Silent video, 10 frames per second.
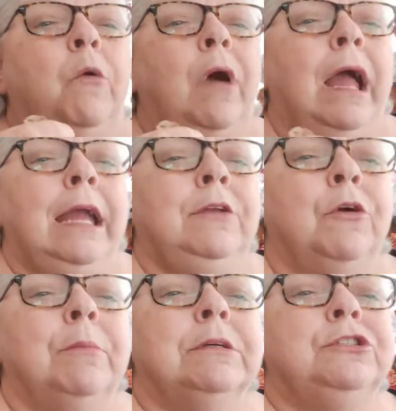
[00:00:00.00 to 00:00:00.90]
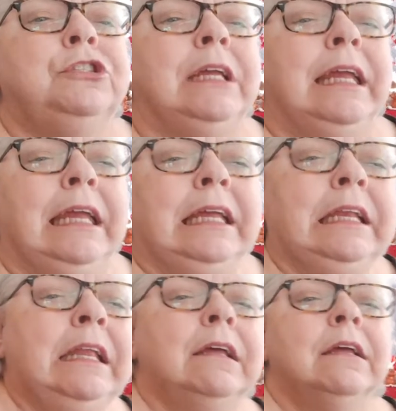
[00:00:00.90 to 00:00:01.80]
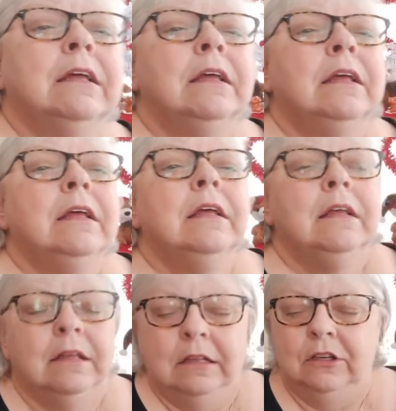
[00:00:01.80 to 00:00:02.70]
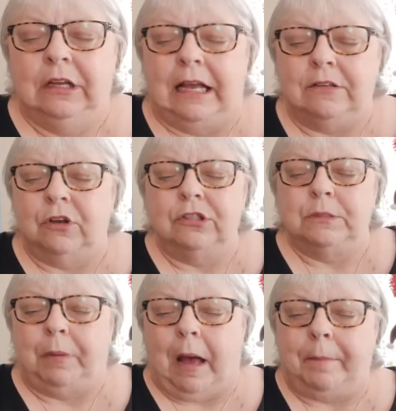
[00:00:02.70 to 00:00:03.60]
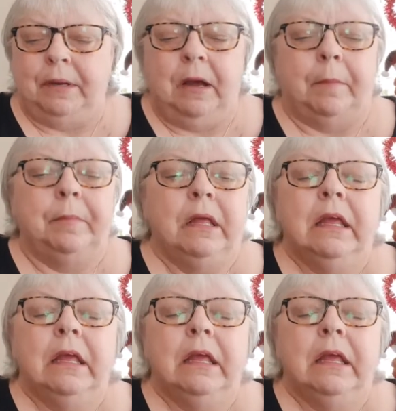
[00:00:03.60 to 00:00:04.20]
Oh, hi, Norma Jean. You guys are all just popping up.